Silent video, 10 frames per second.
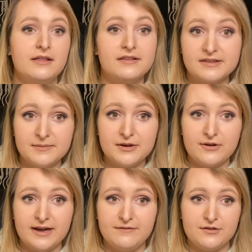This is gonna be
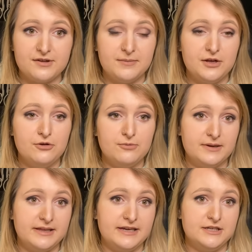great if you're somebody who
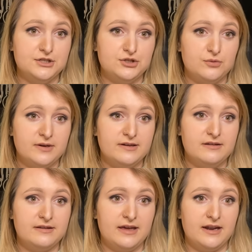really
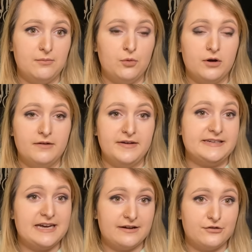enjoys getting more of a
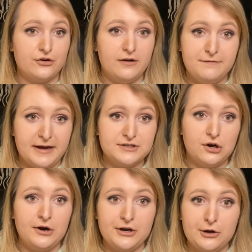texture effect
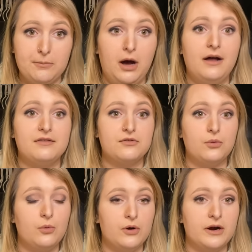on your putts
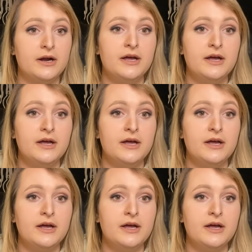or